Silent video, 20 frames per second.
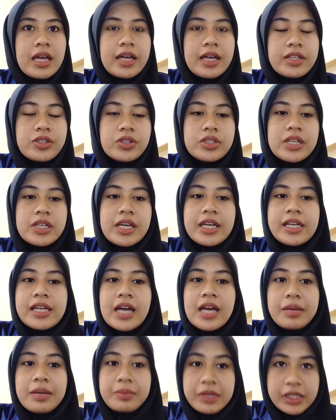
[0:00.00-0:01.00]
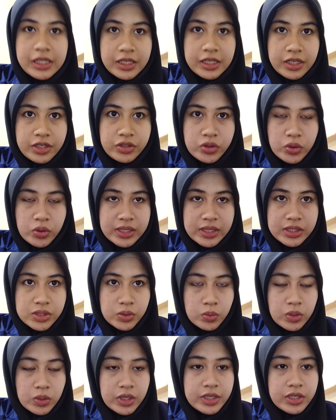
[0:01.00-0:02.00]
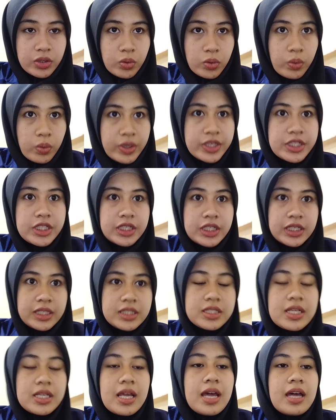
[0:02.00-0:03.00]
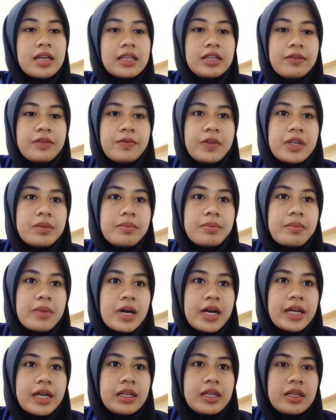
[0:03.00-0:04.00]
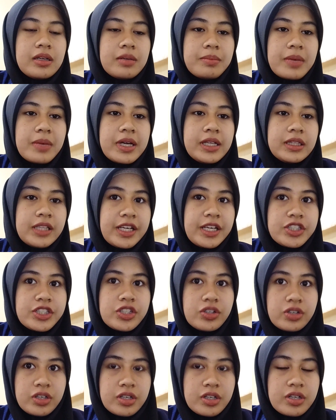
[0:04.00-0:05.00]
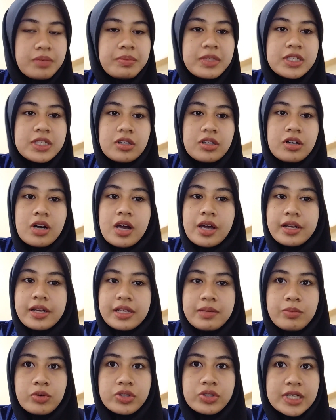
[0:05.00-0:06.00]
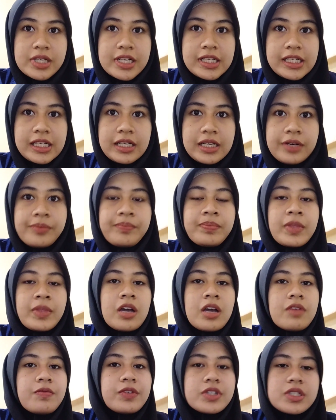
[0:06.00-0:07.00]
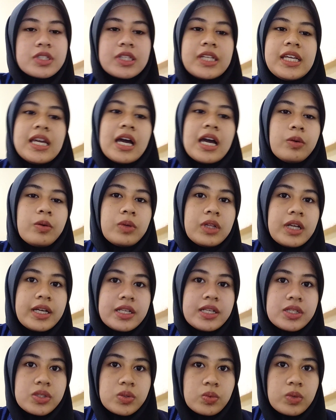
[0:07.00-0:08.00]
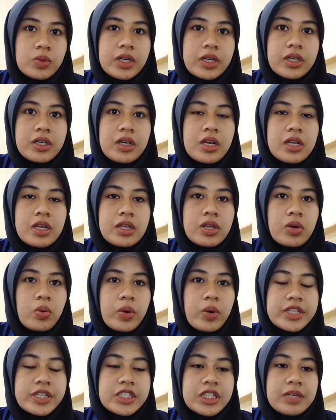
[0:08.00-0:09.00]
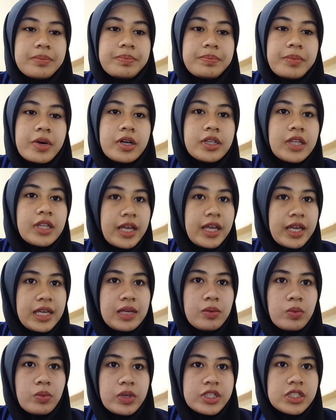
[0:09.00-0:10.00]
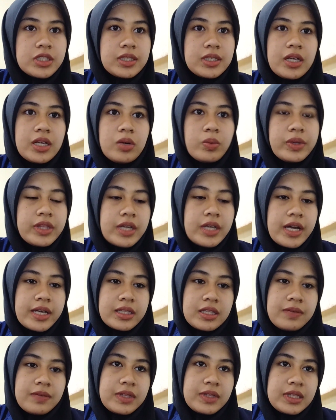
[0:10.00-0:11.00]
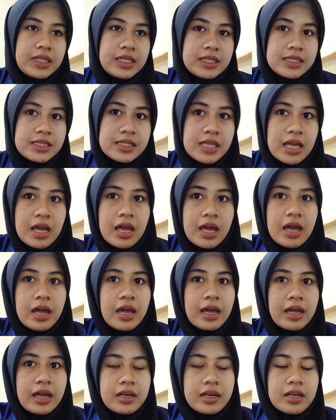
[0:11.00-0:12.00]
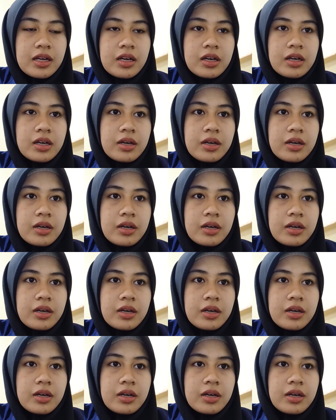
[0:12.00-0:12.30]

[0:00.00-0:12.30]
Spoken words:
and today I'm here to answer the questions given by my lecturer Mr. Adi Mursalin. Firstly, I will answer the question part A, which deal with the activities and